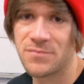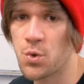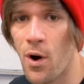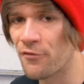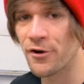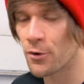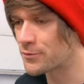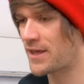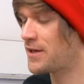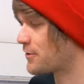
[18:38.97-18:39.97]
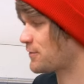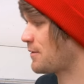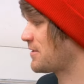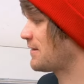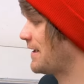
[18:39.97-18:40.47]
12-year-old kid or
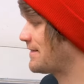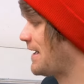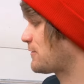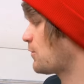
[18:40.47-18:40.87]
something like that.